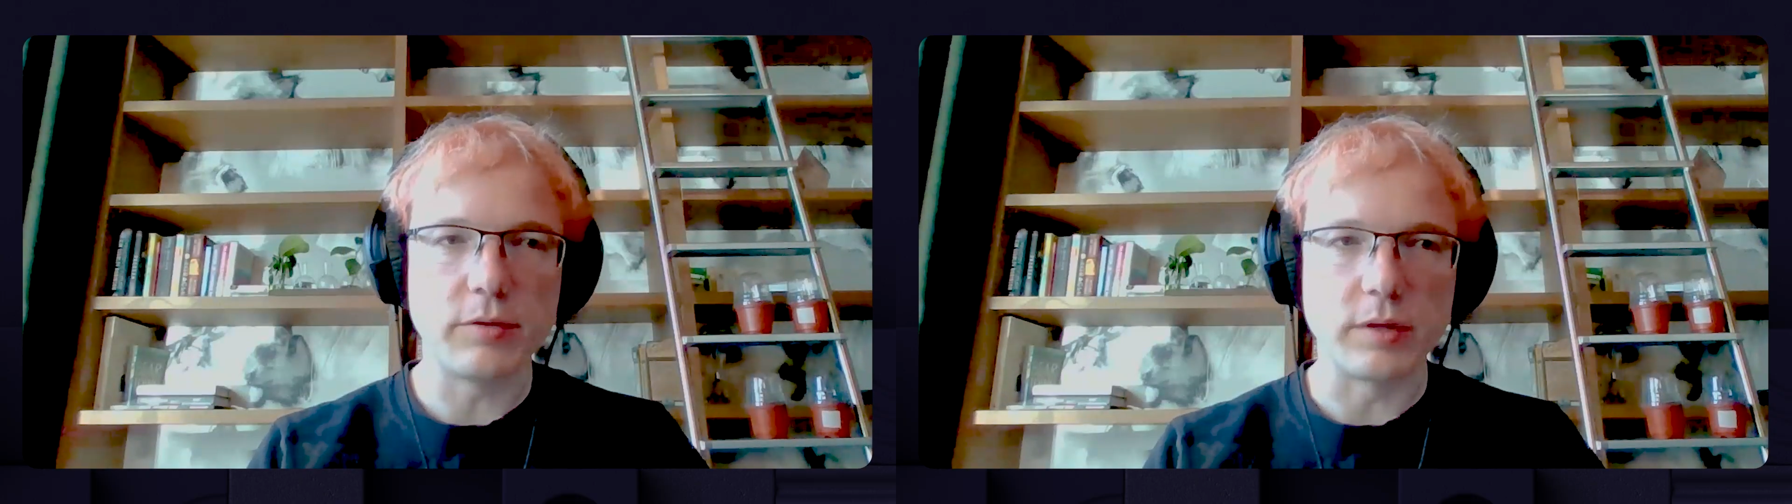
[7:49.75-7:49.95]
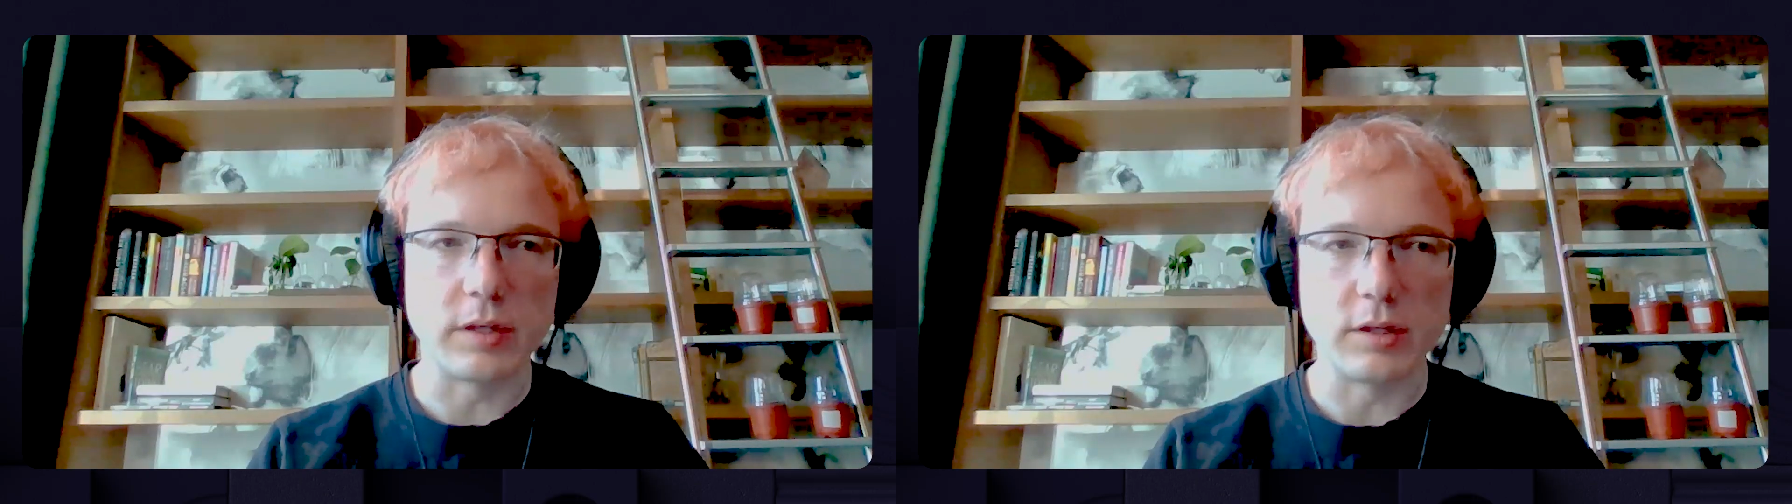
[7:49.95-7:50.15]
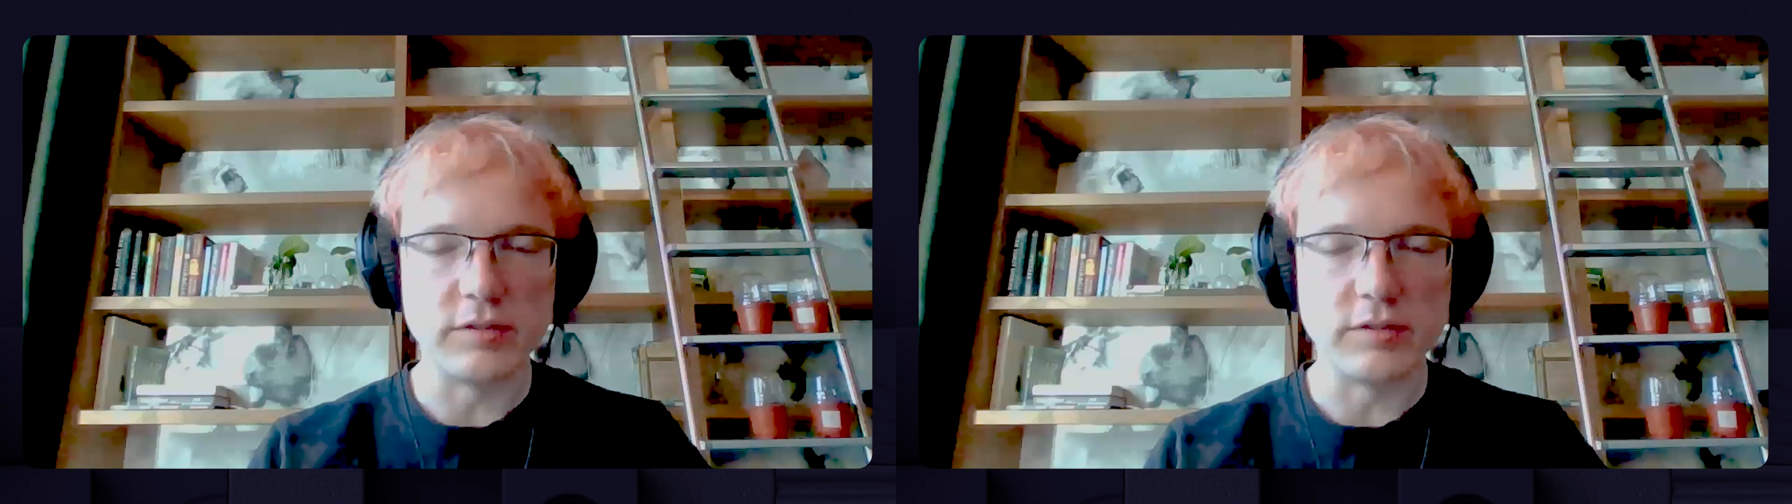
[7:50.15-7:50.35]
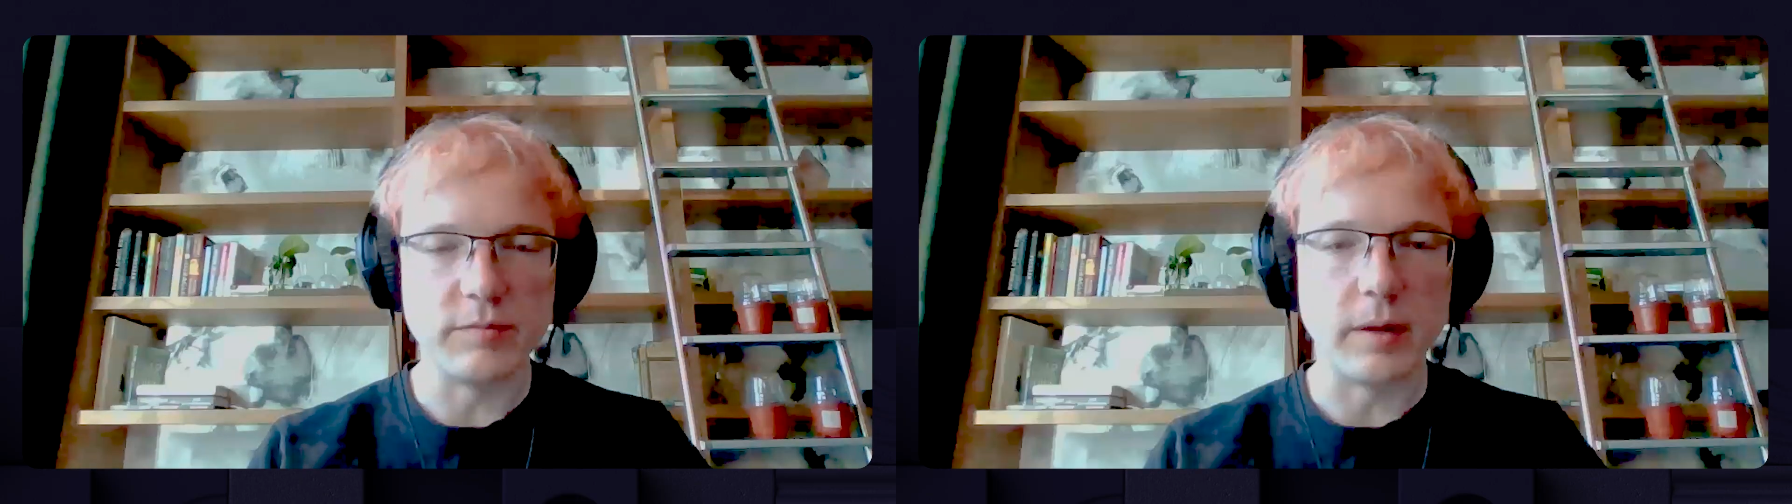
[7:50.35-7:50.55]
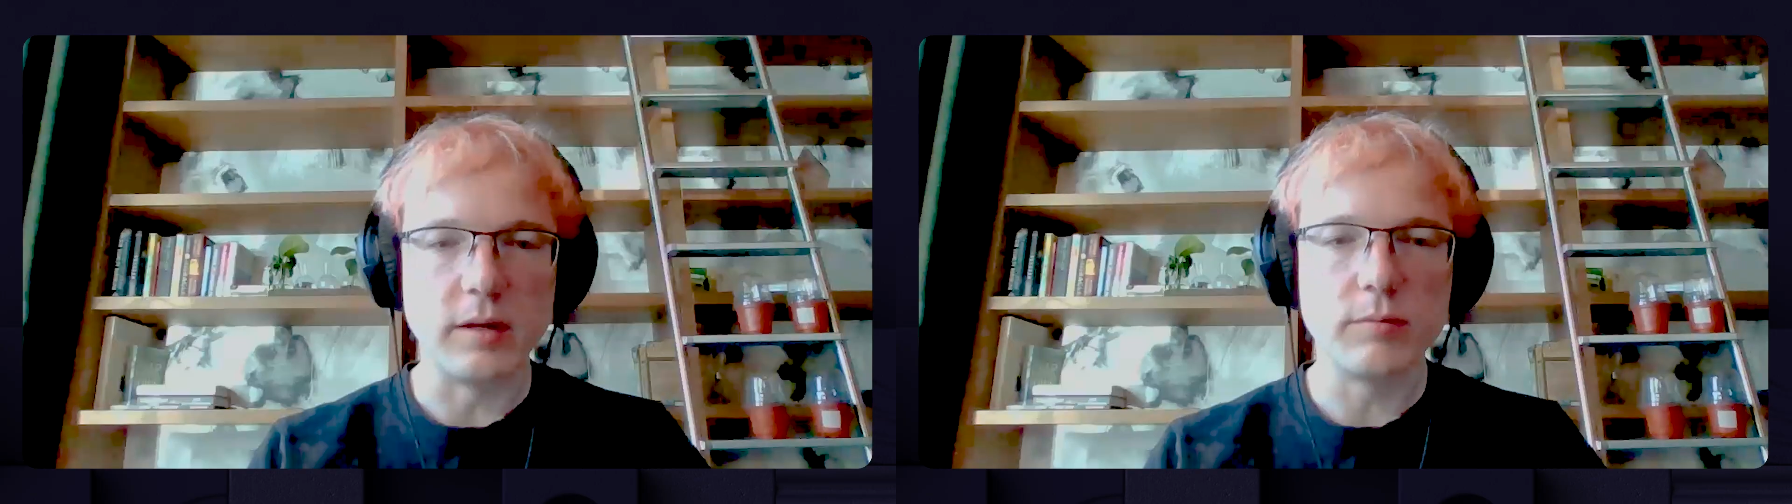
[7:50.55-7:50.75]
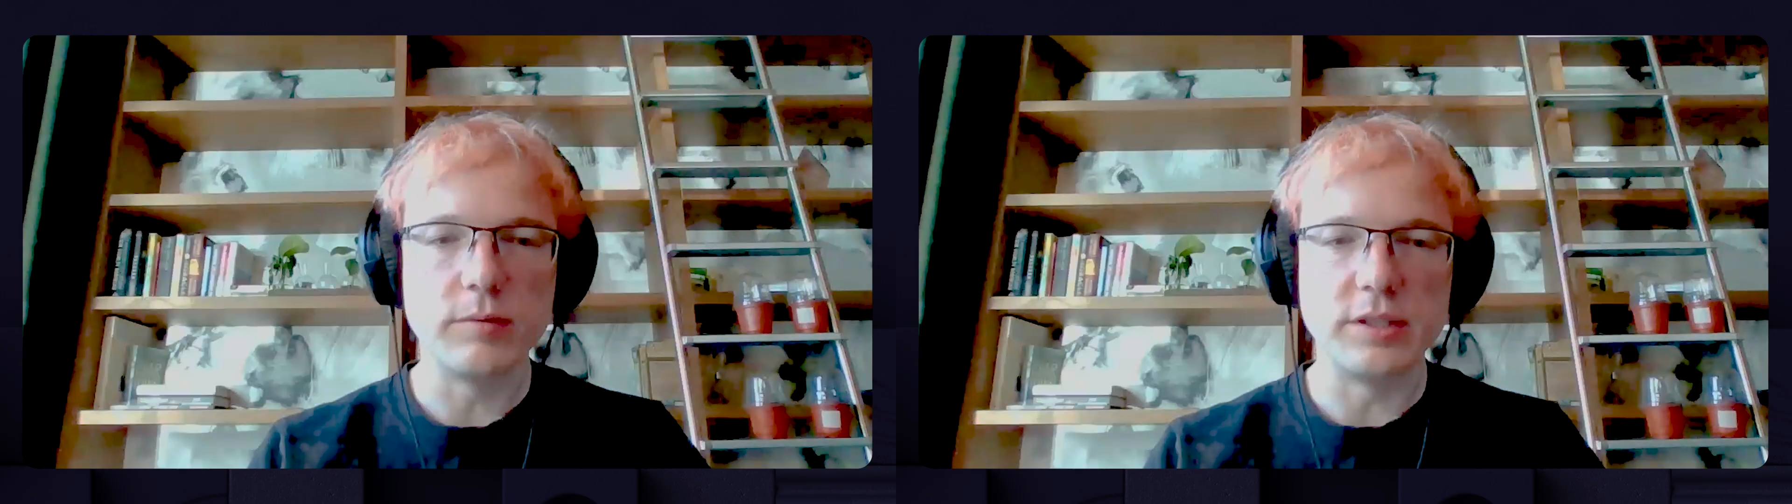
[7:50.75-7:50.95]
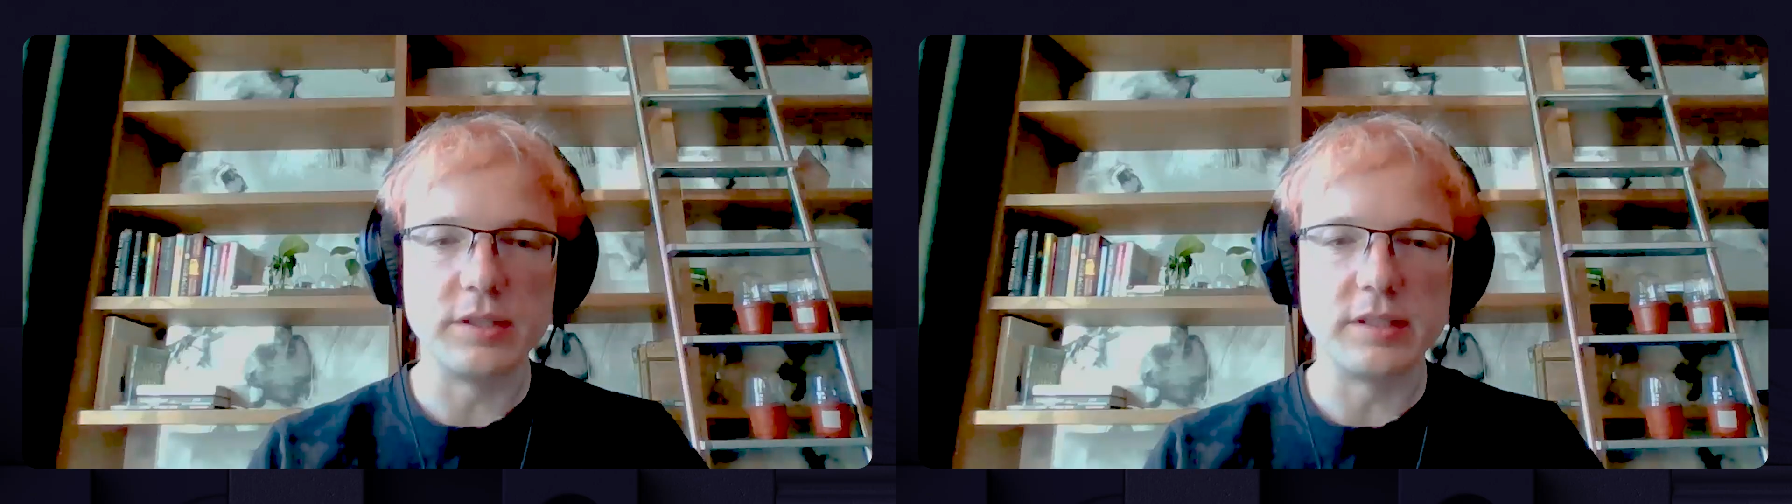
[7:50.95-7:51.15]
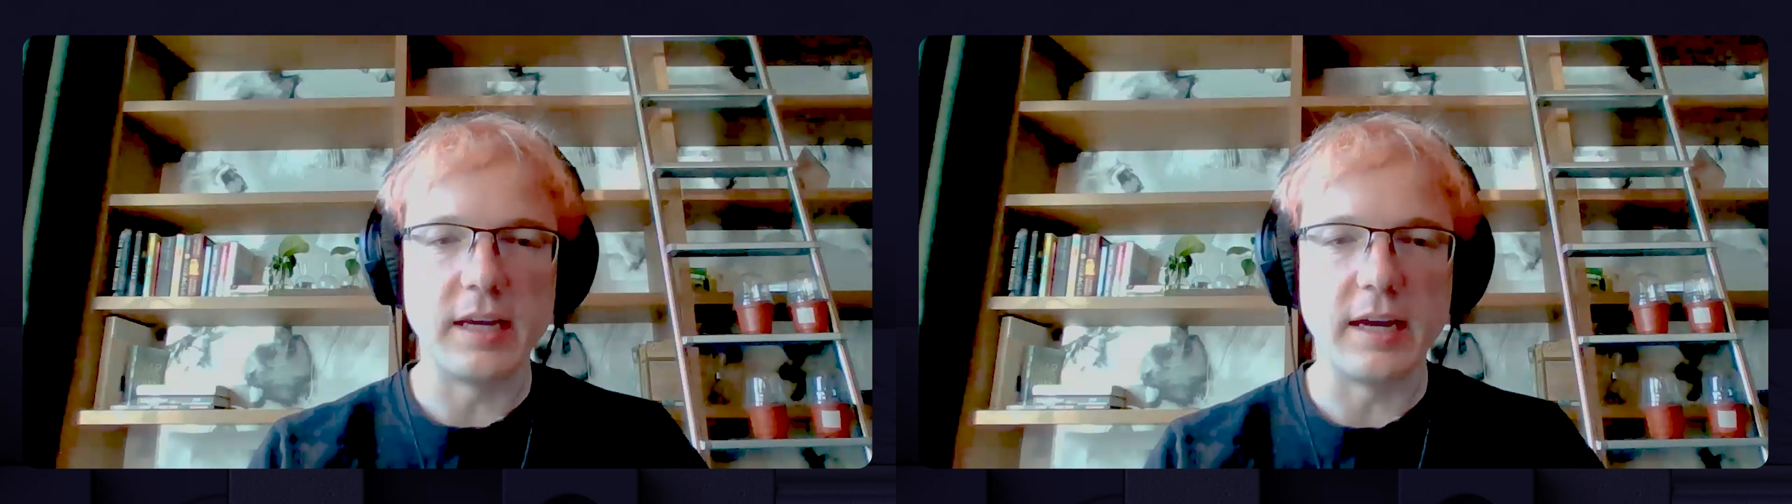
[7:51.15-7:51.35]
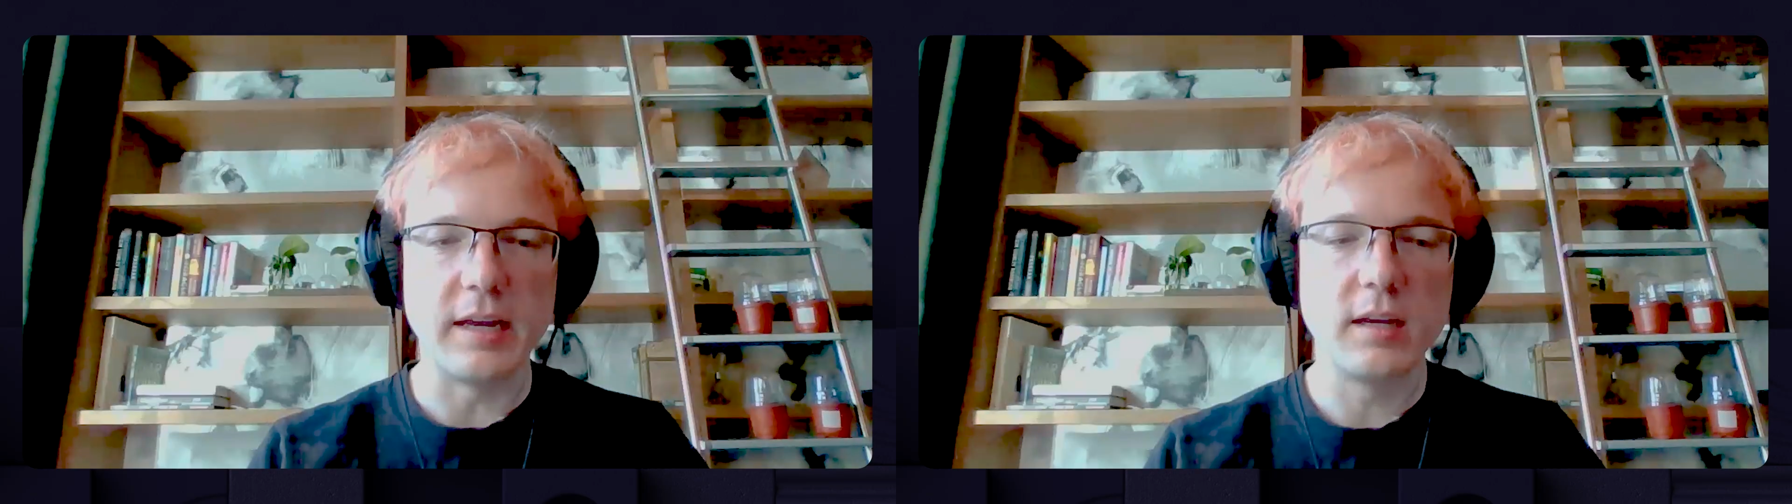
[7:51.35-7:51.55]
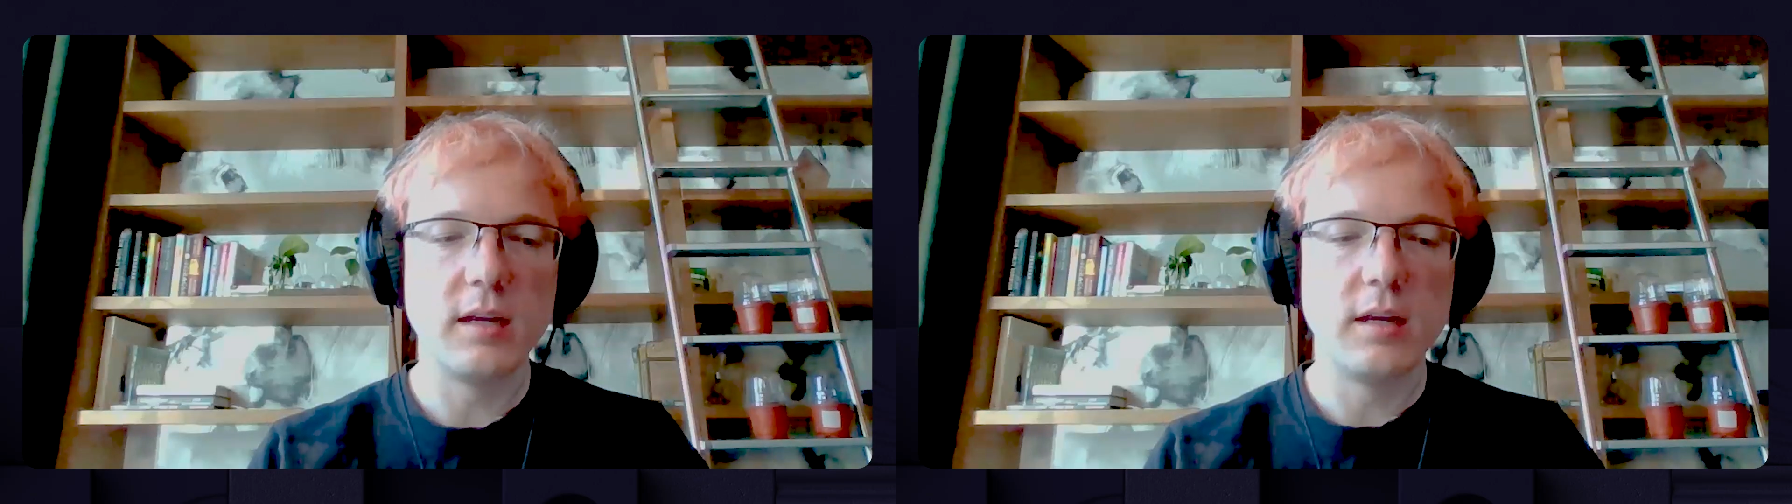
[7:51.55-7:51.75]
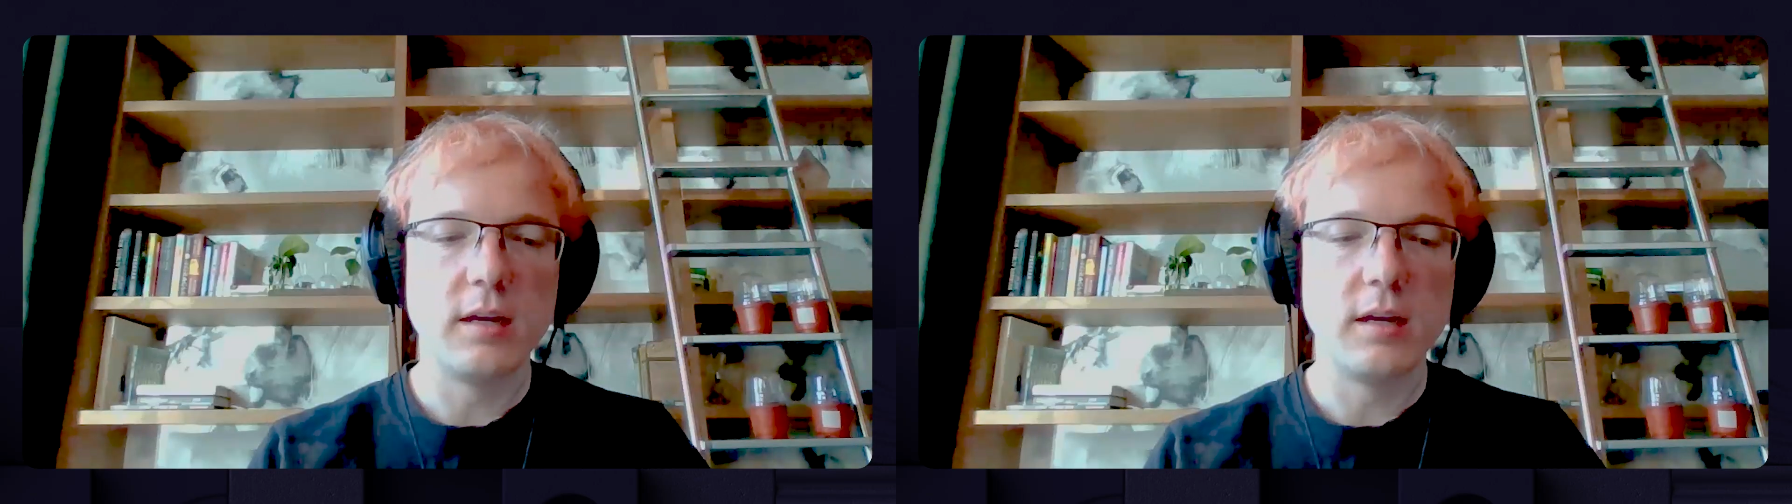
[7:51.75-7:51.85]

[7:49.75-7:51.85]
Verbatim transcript: the recursive part, which is that right.